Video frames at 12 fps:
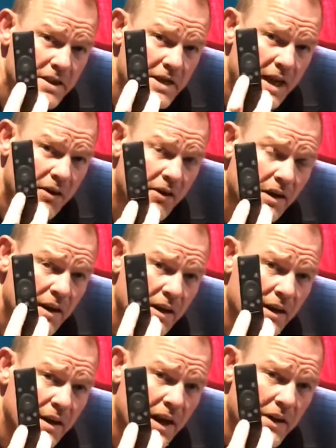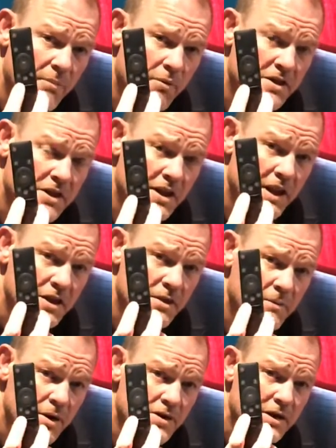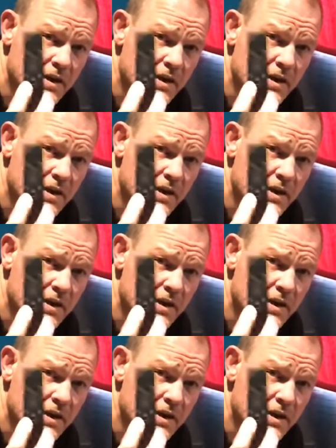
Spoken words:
down, and then press it in to mute it.